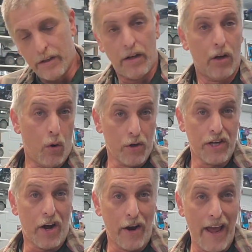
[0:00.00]
Of course, I
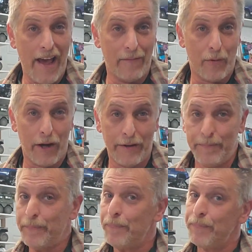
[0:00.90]
already have one,
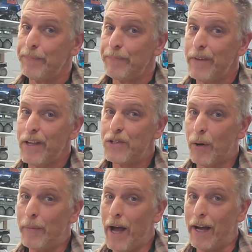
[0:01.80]
so
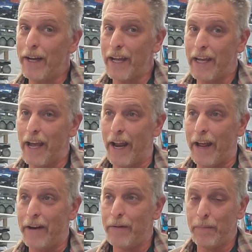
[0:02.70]
I'm not going to get
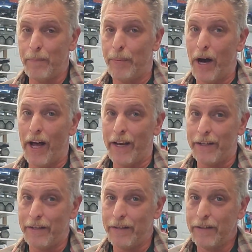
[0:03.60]
it. But
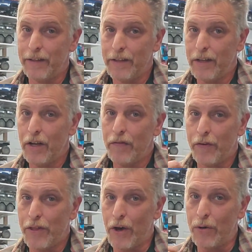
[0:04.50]

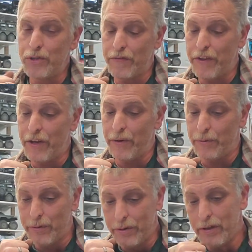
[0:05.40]
for those of
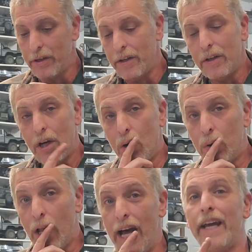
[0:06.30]
you who
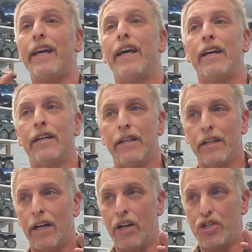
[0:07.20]
like
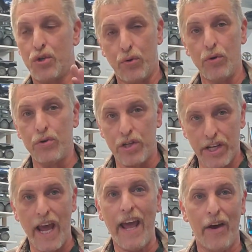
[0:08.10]
a true
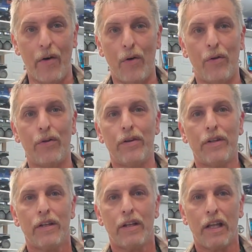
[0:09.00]
scale
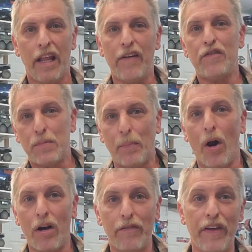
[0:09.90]
leaf
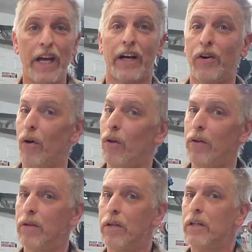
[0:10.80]
sprung vehicle,
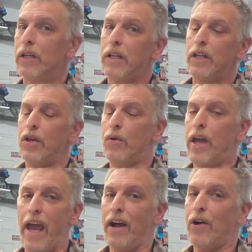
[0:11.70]
you
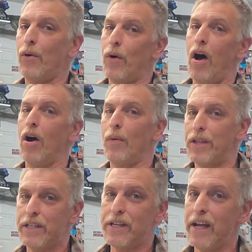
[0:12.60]
can't go wrong with
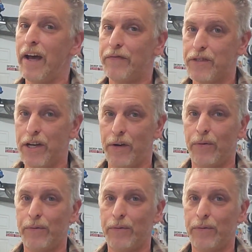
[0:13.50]
the TF2.